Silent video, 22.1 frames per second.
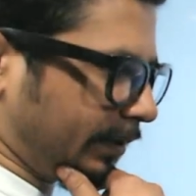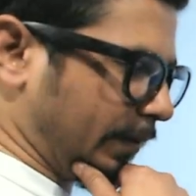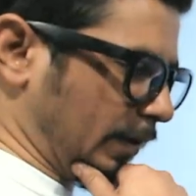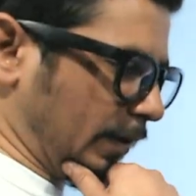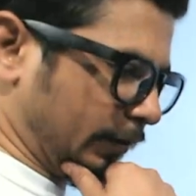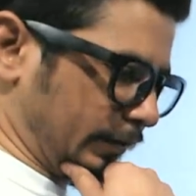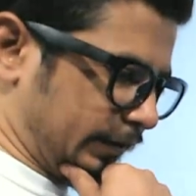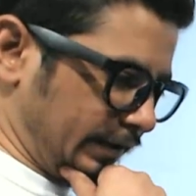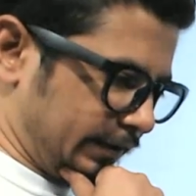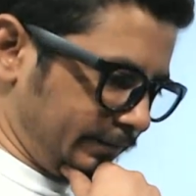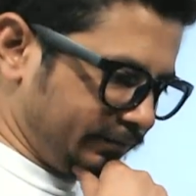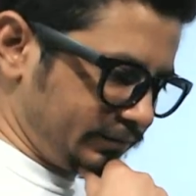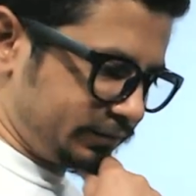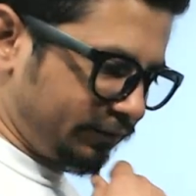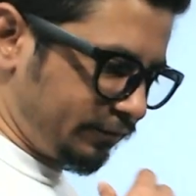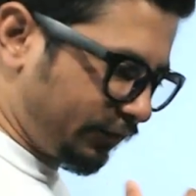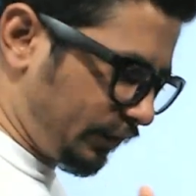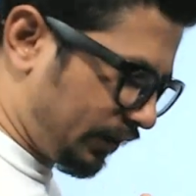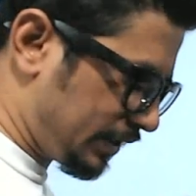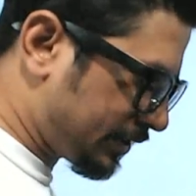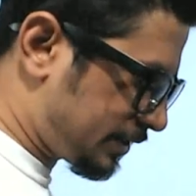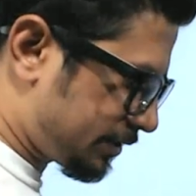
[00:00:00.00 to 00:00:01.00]
about it.
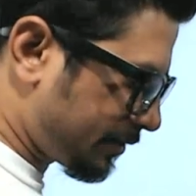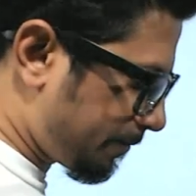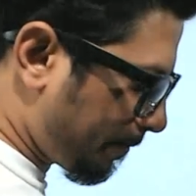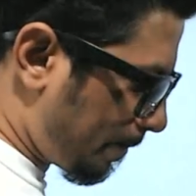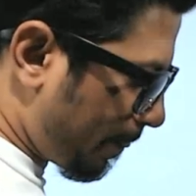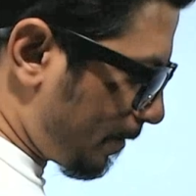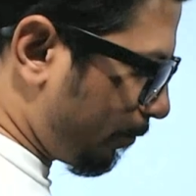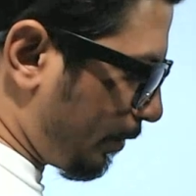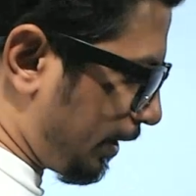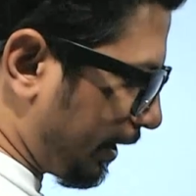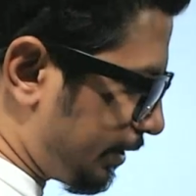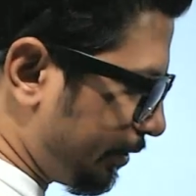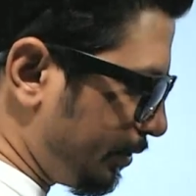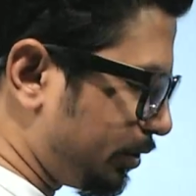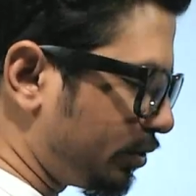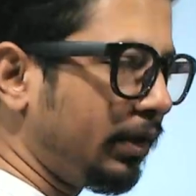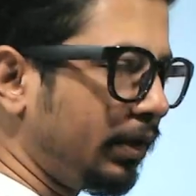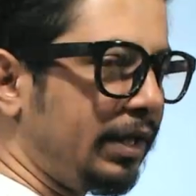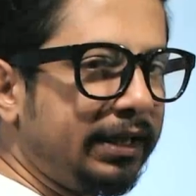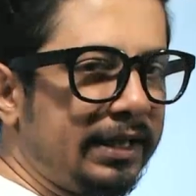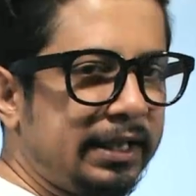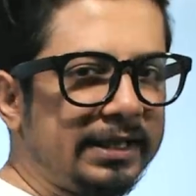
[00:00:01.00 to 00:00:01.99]
First, what you need
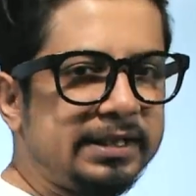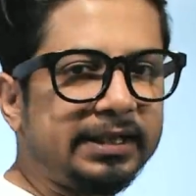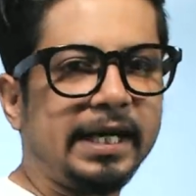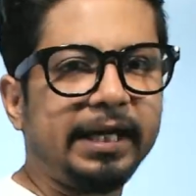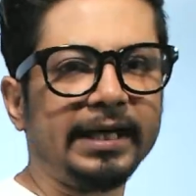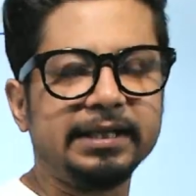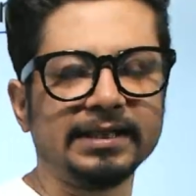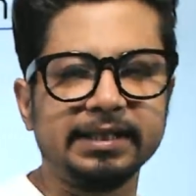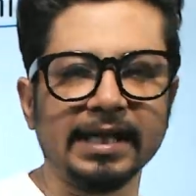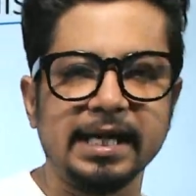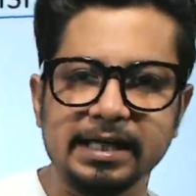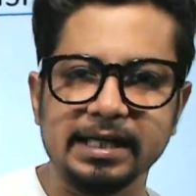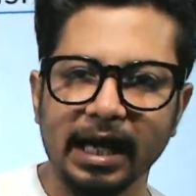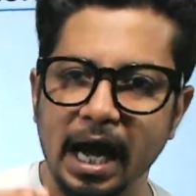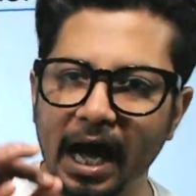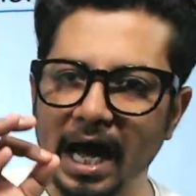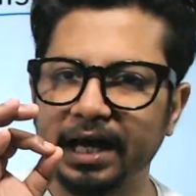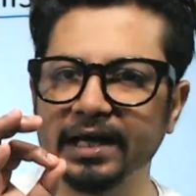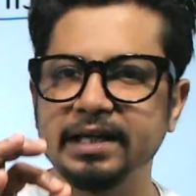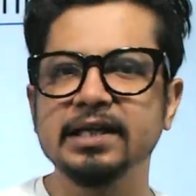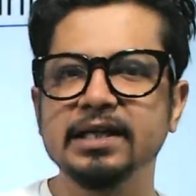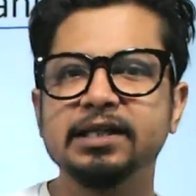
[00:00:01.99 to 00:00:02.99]
to understand is that
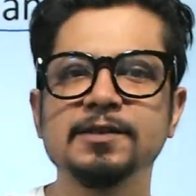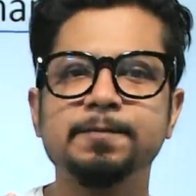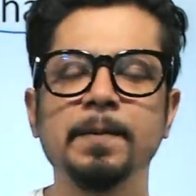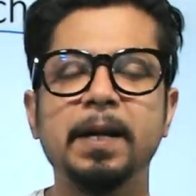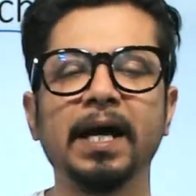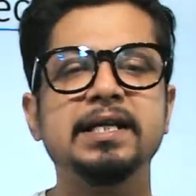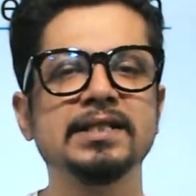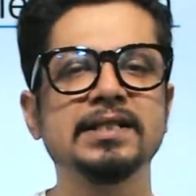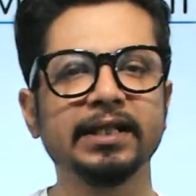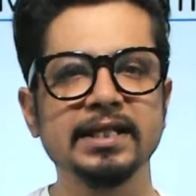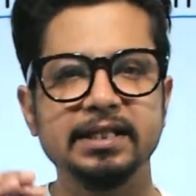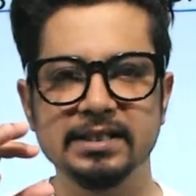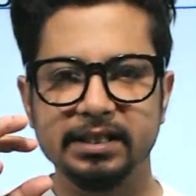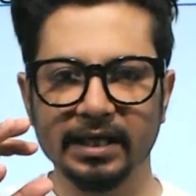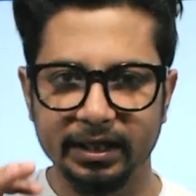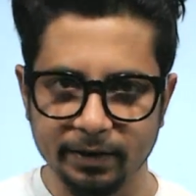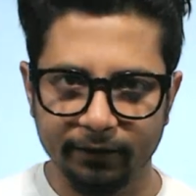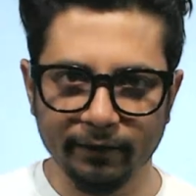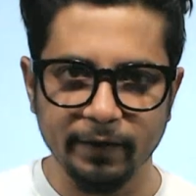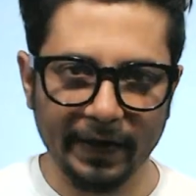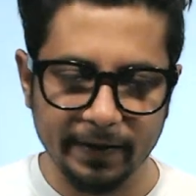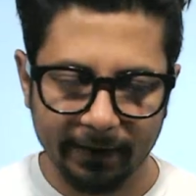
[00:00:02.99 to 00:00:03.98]
RNA splicing is an
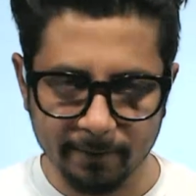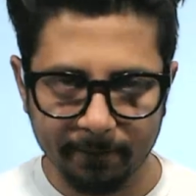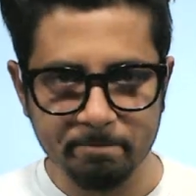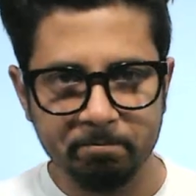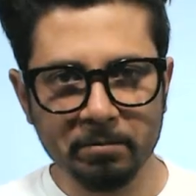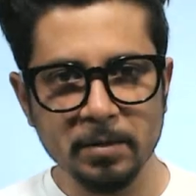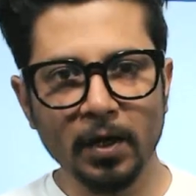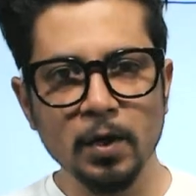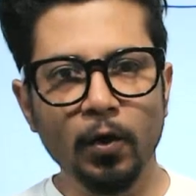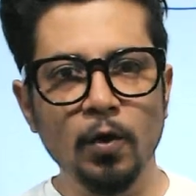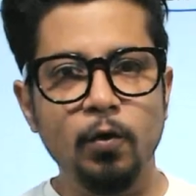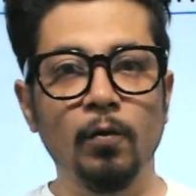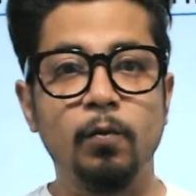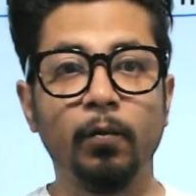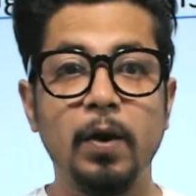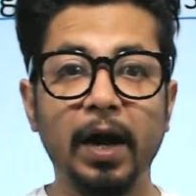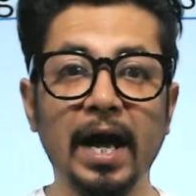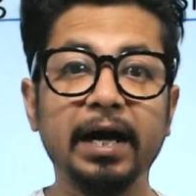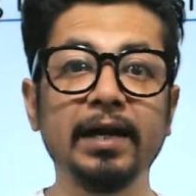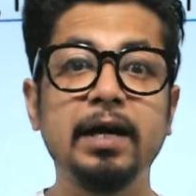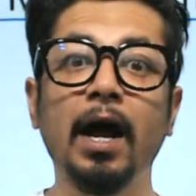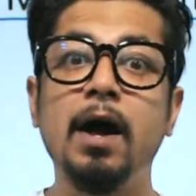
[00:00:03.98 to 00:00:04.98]
event
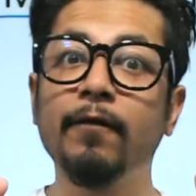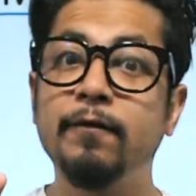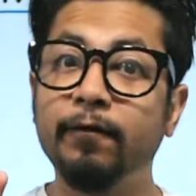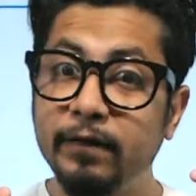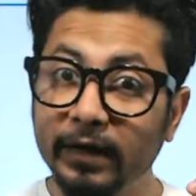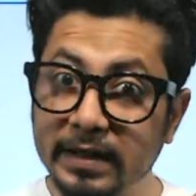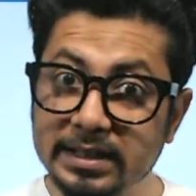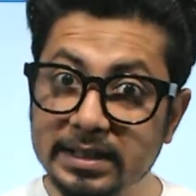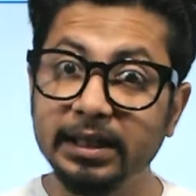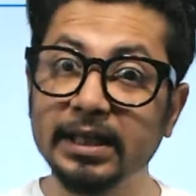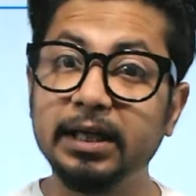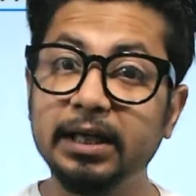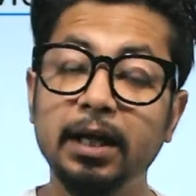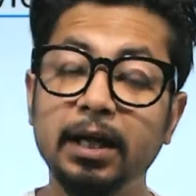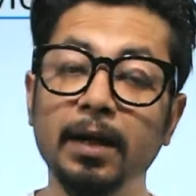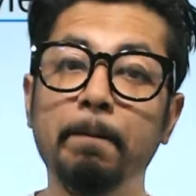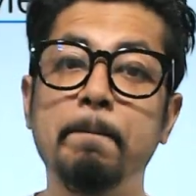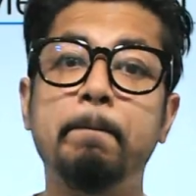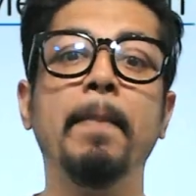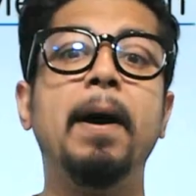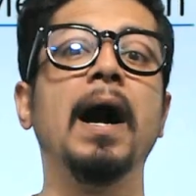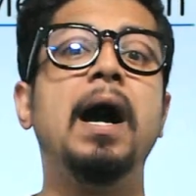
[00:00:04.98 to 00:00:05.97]
where a physical
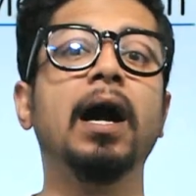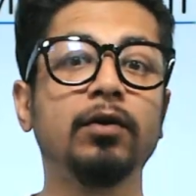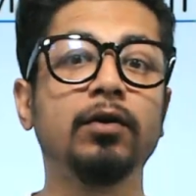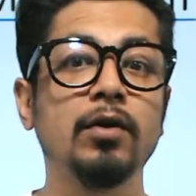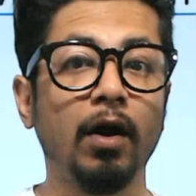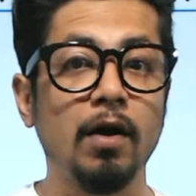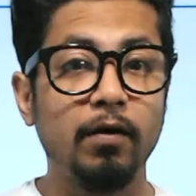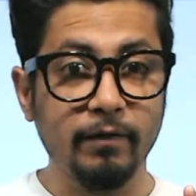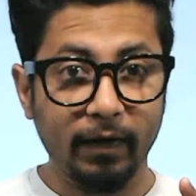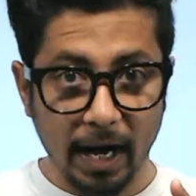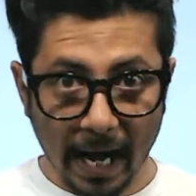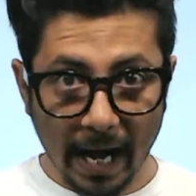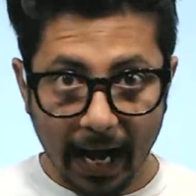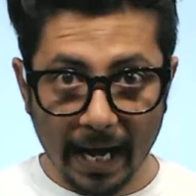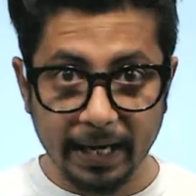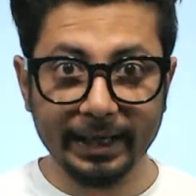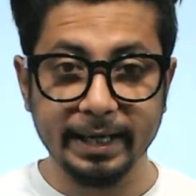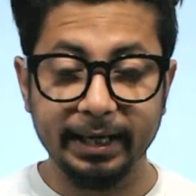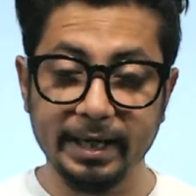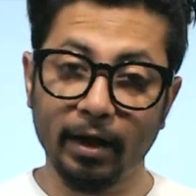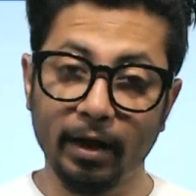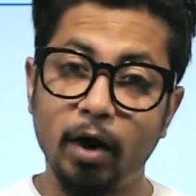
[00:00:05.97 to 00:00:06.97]
part of
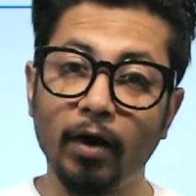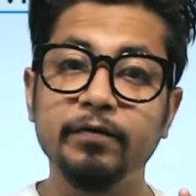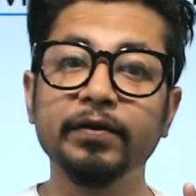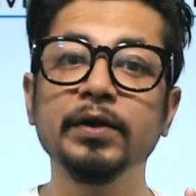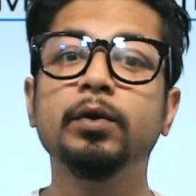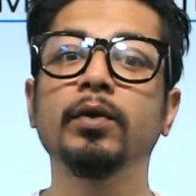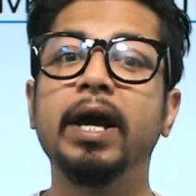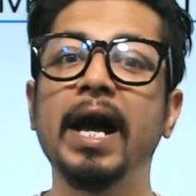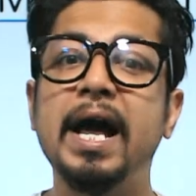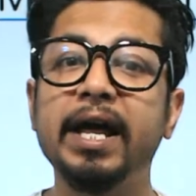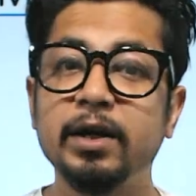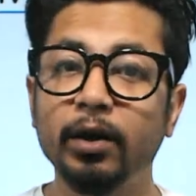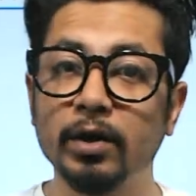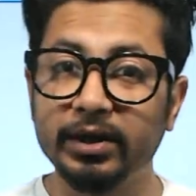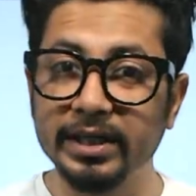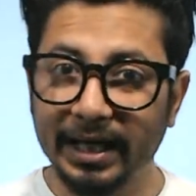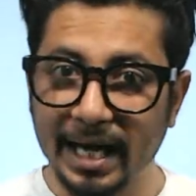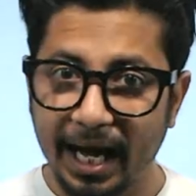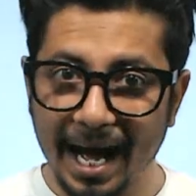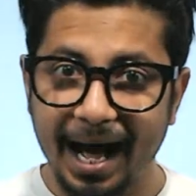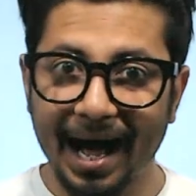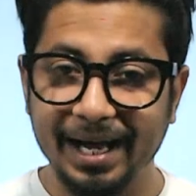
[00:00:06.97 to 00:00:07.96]
RNA, of
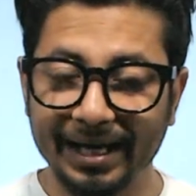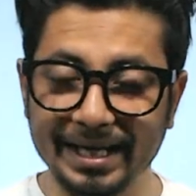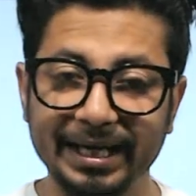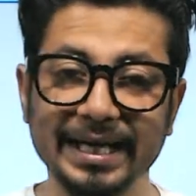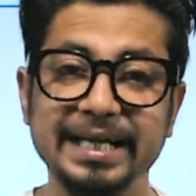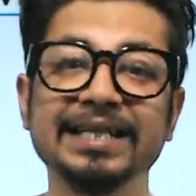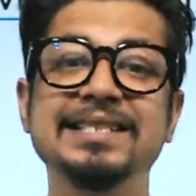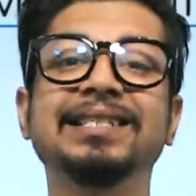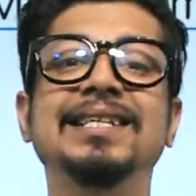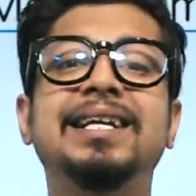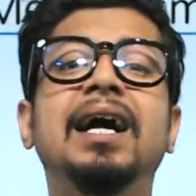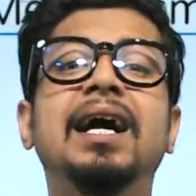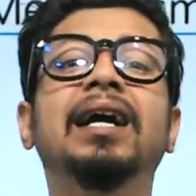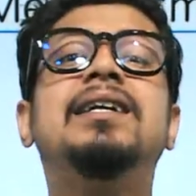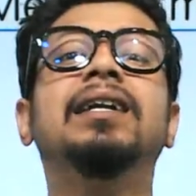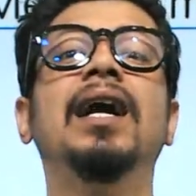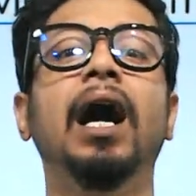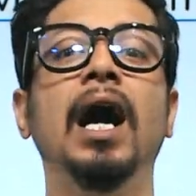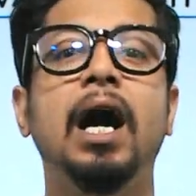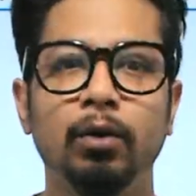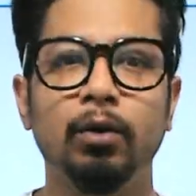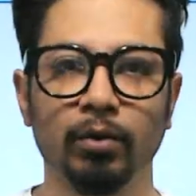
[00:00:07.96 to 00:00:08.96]
eukaryotic RNA, is
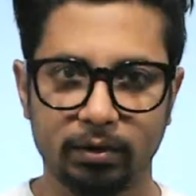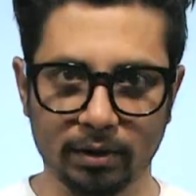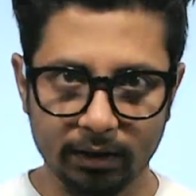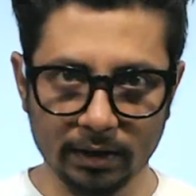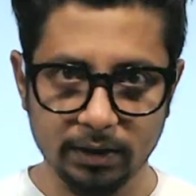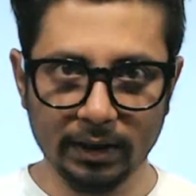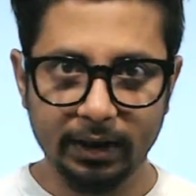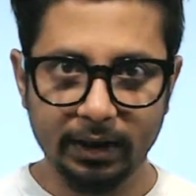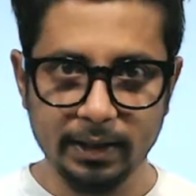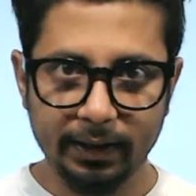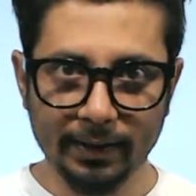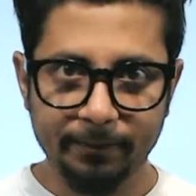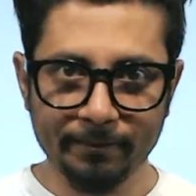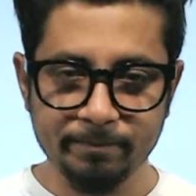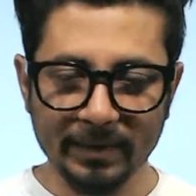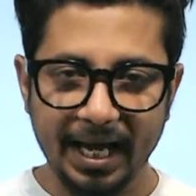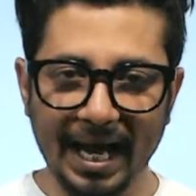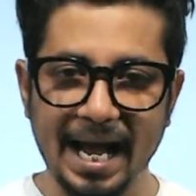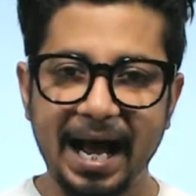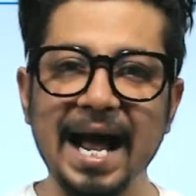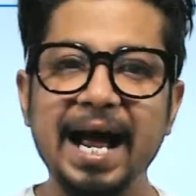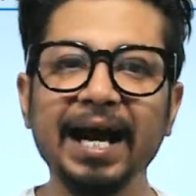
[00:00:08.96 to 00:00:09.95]
cut out
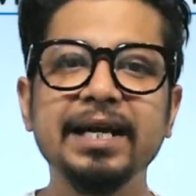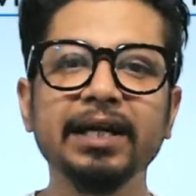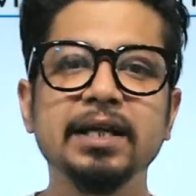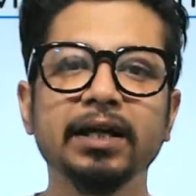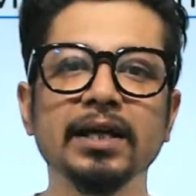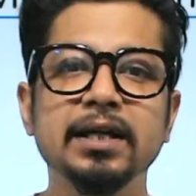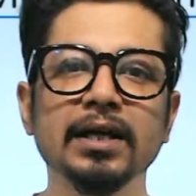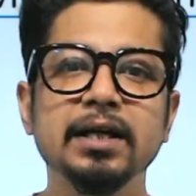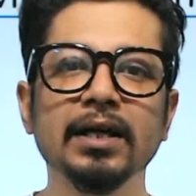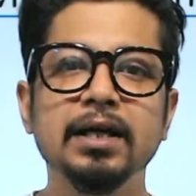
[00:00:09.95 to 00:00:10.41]
and